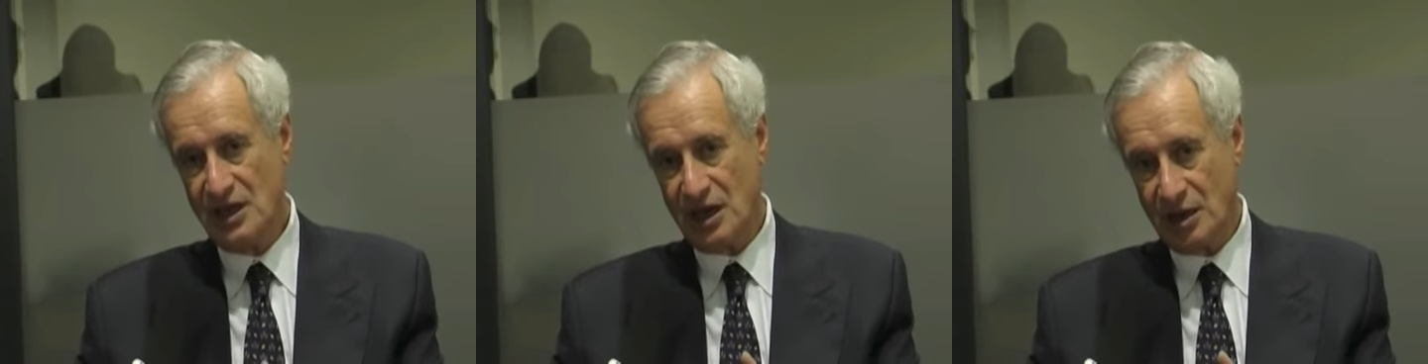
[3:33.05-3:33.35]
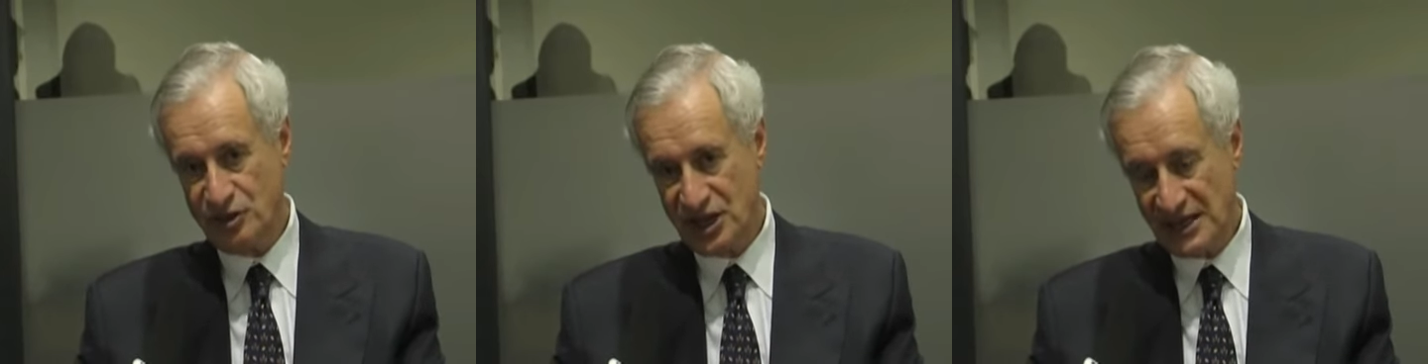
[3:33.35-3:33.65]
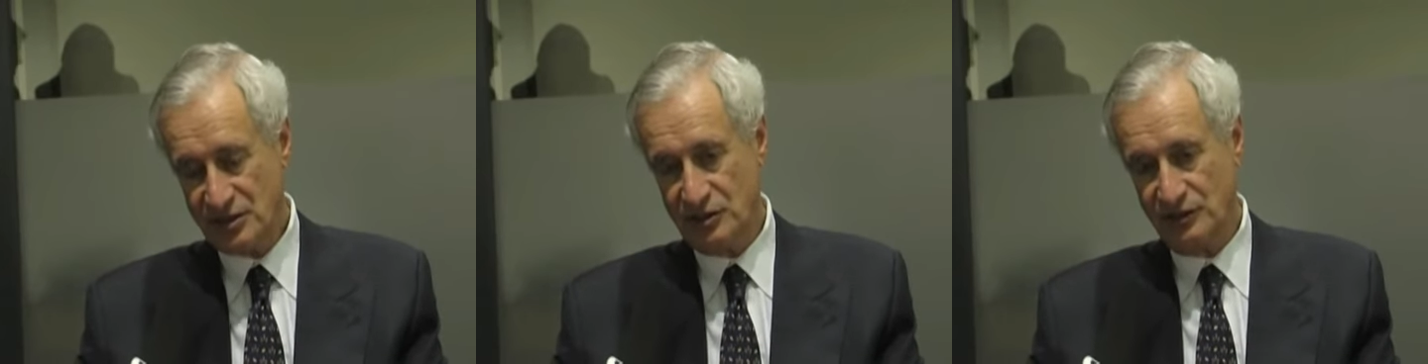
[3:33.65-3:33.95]

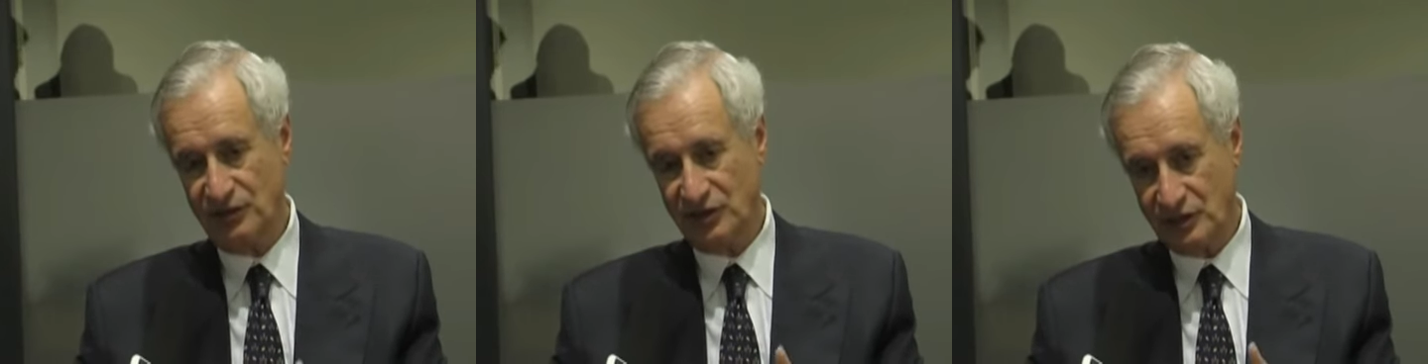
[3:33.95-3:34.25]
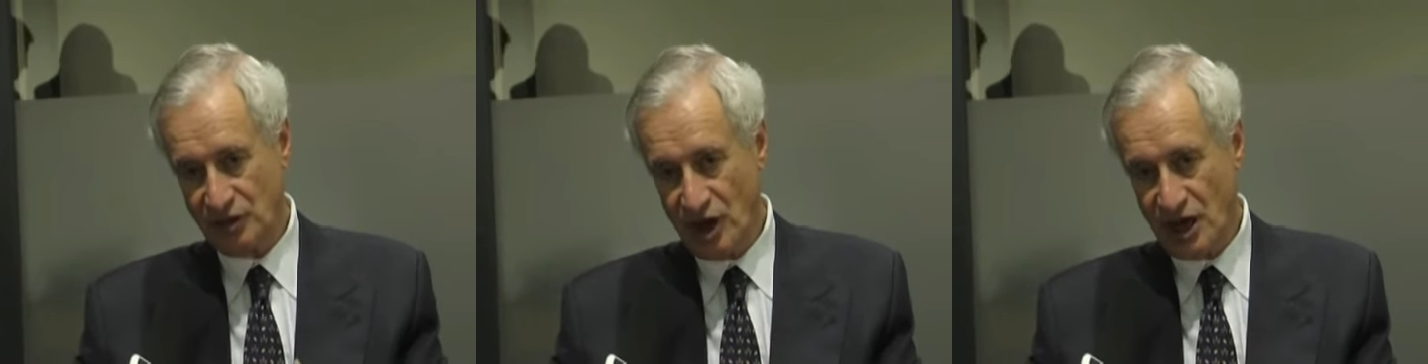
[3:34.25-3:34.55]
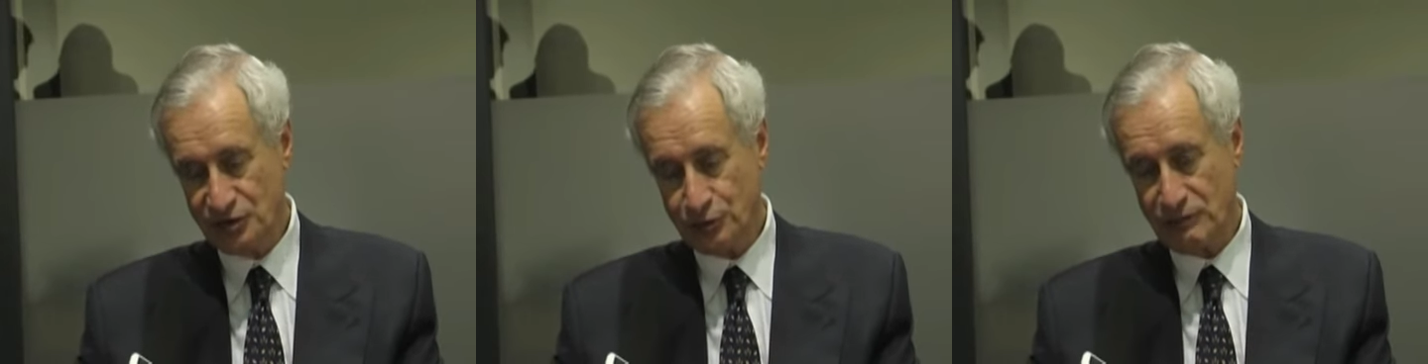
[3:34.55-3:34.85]
objectives in
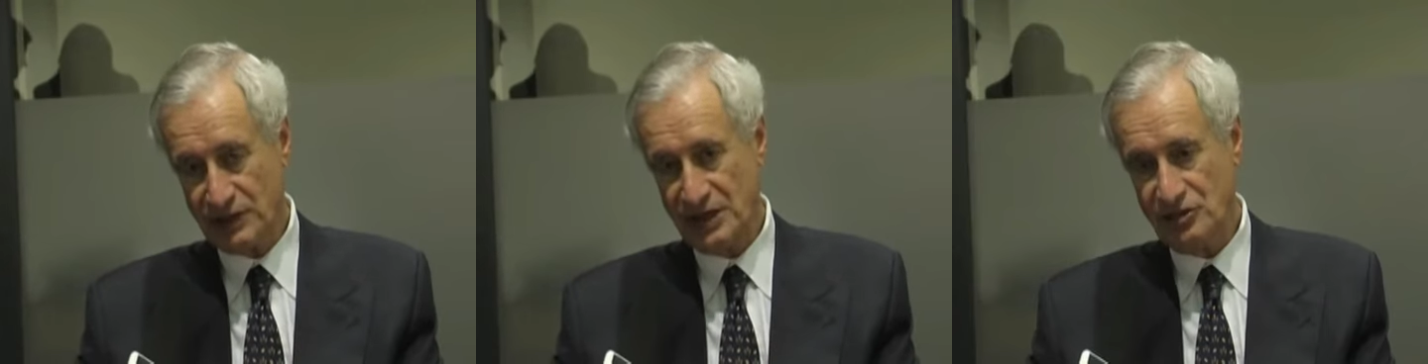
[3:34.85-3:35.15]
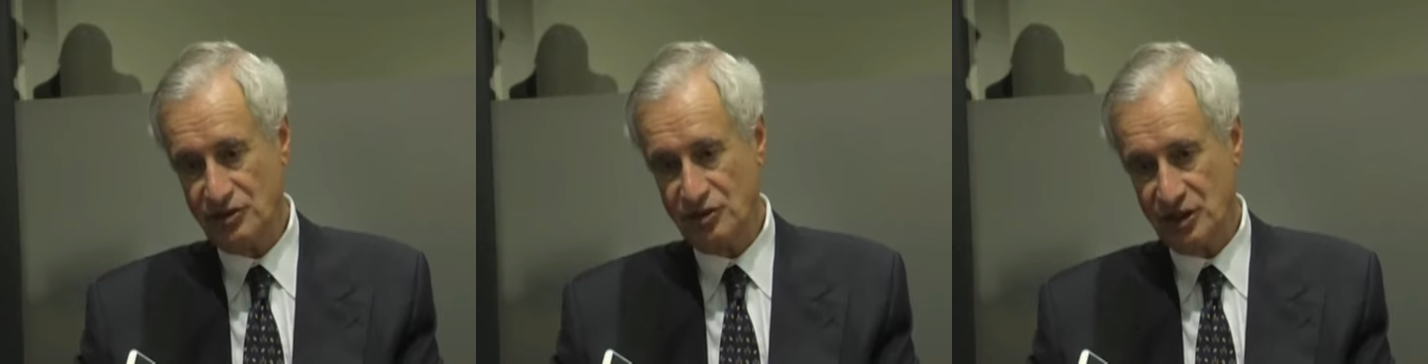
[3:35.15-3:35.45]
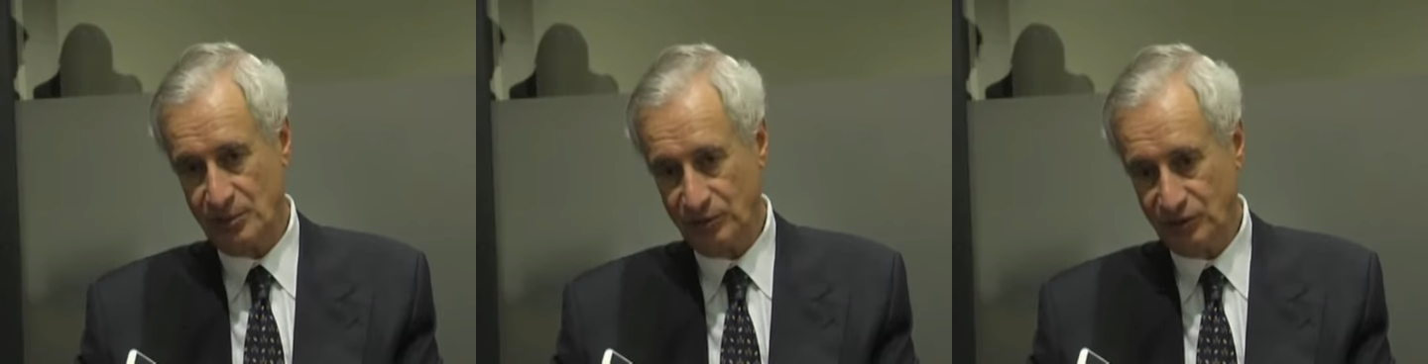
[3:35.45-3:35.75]
causal
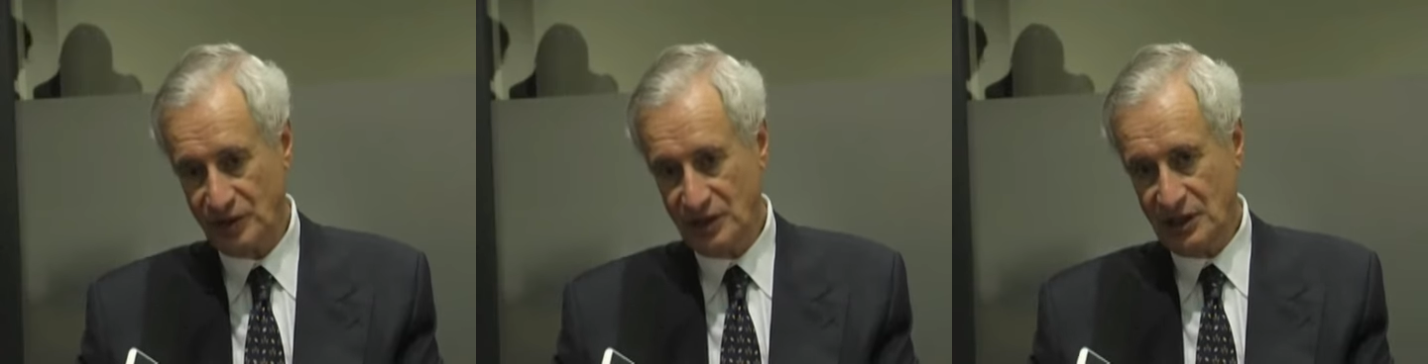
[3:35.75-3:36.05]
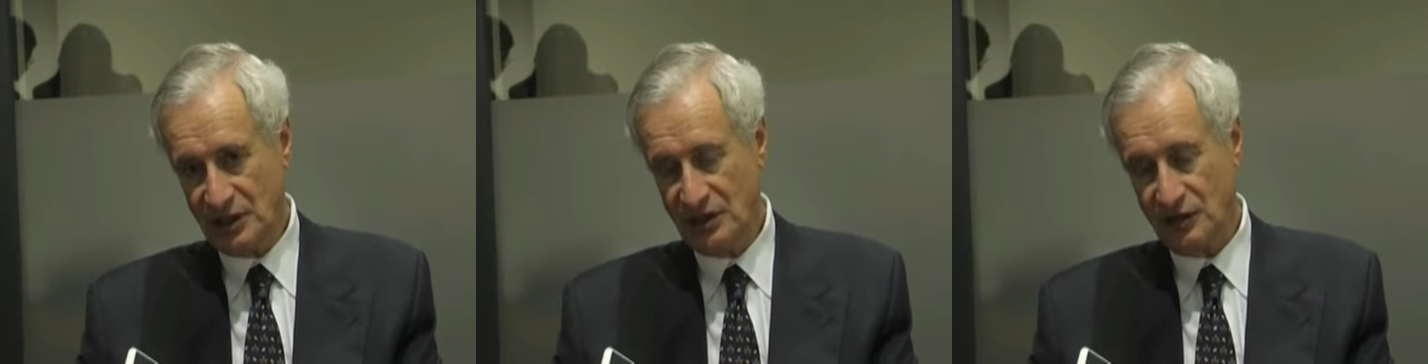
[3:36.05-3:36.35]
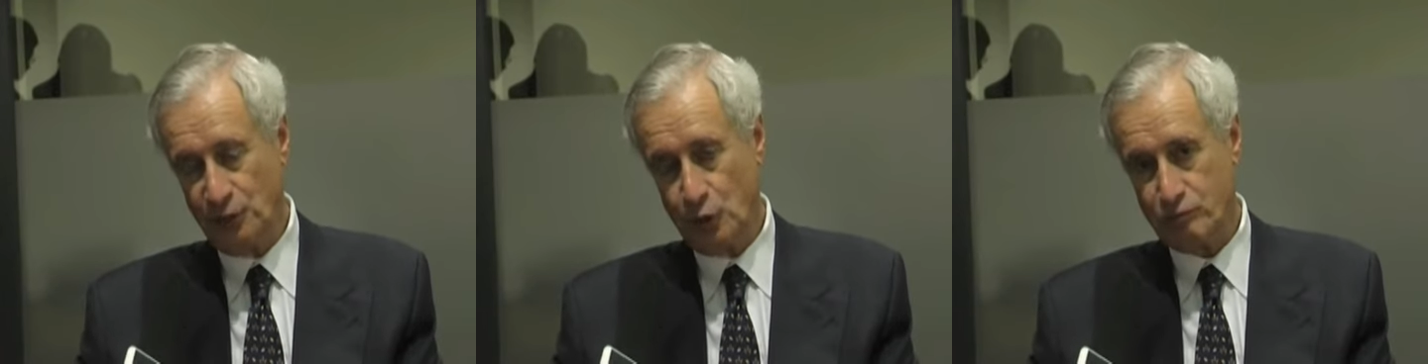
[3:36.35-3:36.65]
relationships in the
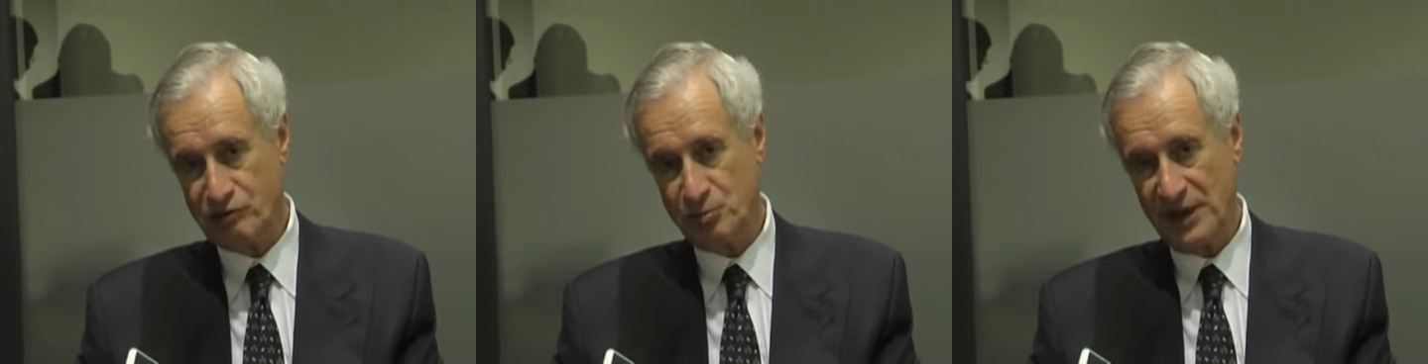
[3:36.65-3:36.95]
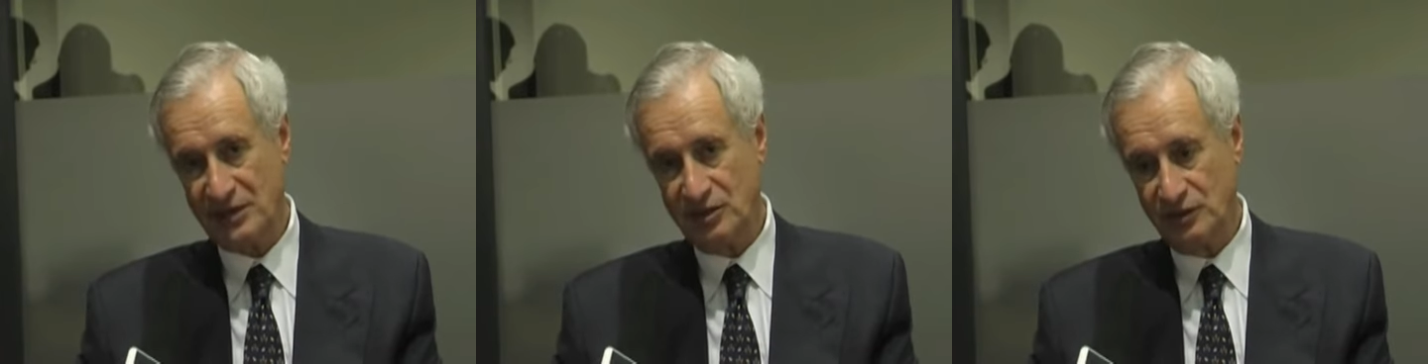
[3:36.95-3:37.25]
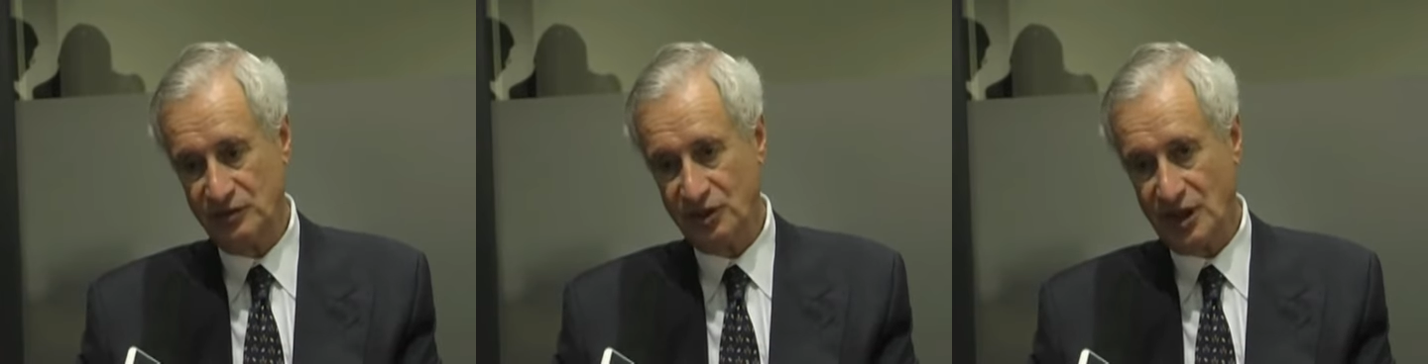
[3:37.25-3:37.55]
four
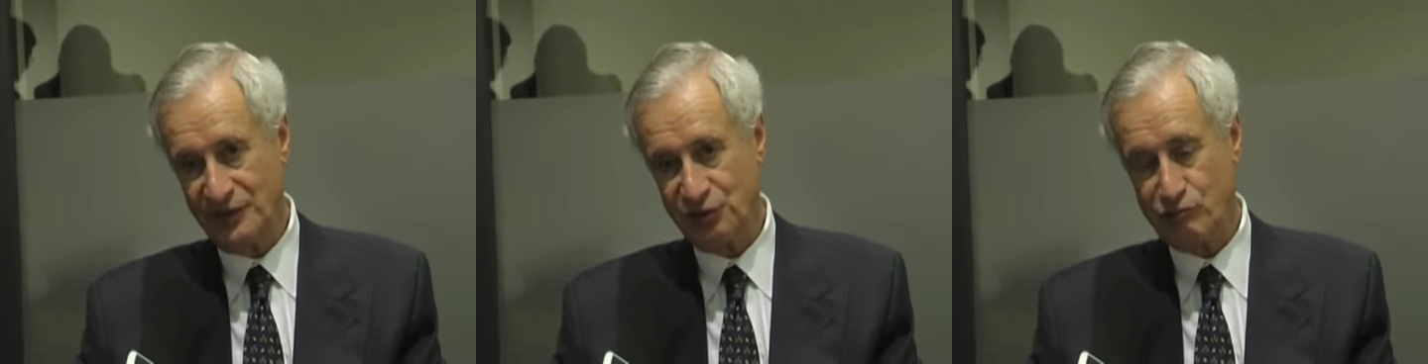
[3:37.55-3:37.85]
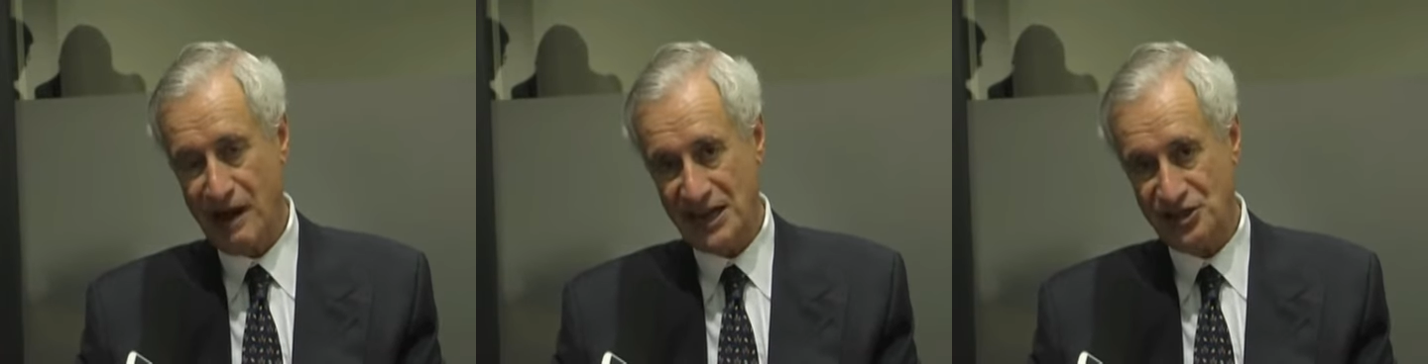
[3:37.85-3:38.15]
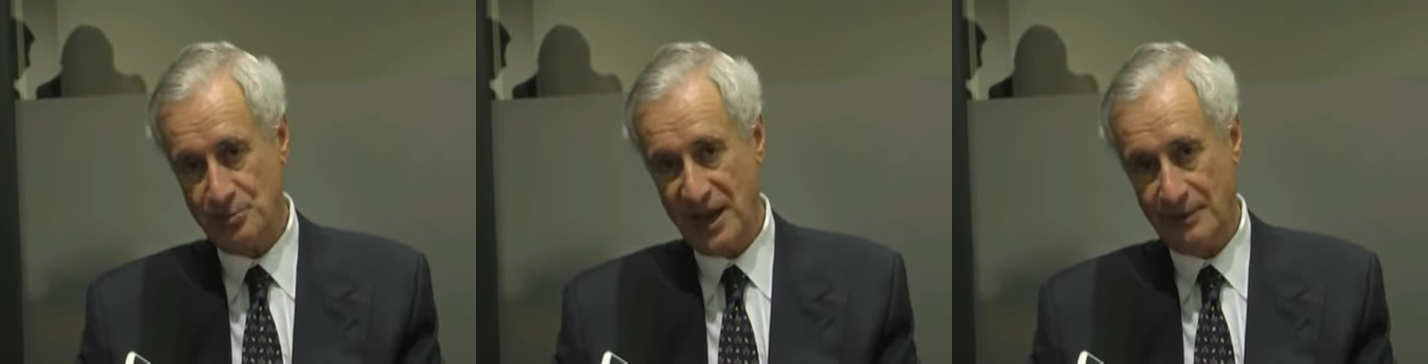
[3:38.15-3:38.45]
perspectives of a
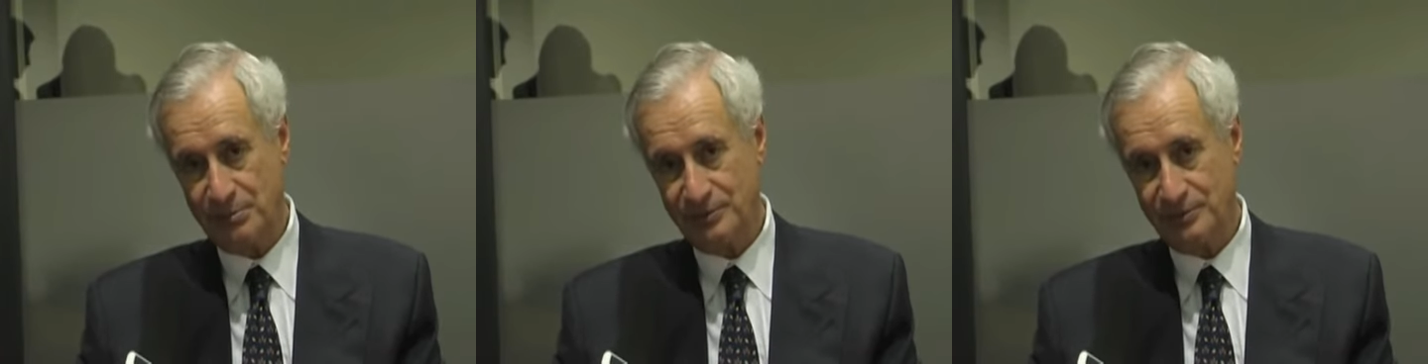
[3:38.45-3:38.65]
strategy map.